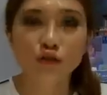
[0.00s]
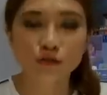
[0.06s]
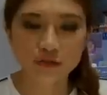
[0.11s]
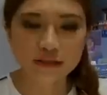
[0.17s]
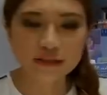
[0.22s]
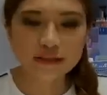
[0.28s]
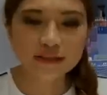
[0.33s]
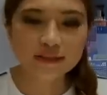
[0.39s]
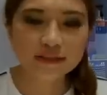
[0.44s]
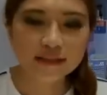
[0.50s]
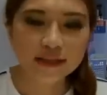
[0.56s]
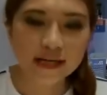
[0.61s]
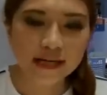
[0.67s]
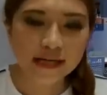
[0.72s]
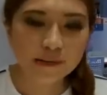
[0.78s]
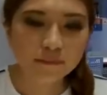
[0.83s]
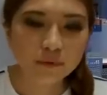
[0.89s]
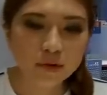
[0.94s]
So this is the
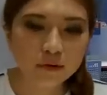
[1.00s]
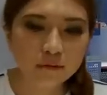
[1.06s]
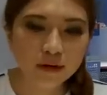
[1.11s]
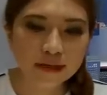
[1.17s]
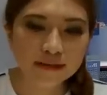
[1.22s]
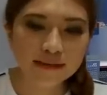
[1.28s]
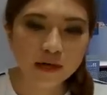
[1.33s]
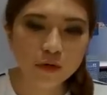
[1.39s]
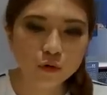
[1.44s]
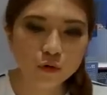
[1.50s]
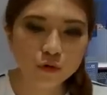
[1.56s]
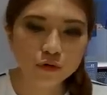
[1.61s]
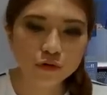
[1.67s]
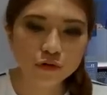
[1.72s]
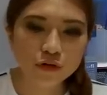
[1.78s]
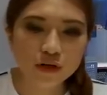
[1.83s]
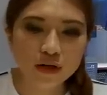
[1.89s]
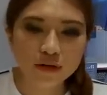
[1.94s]
K-pop rice I
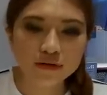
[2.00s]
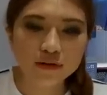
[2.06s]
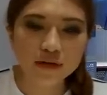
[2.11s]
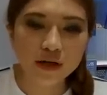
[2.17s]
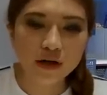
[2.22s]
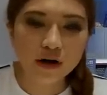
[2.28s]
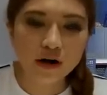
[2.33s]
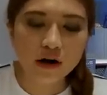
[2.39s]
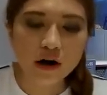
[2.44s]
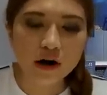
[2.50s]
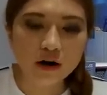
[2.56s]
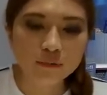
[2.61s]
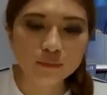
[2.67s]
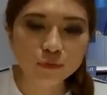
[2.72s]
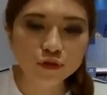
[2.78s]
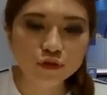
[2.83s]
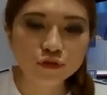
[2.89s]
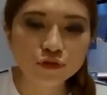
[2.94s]
order. There are
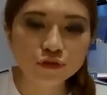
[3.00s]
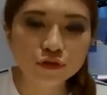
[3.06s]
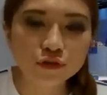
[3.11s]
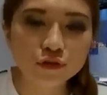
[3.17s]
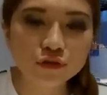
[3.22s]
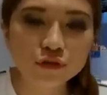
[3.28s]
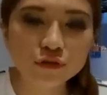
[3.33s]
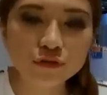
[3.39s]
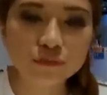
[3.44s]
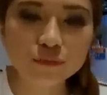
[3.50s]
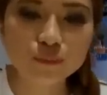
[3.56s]
preserved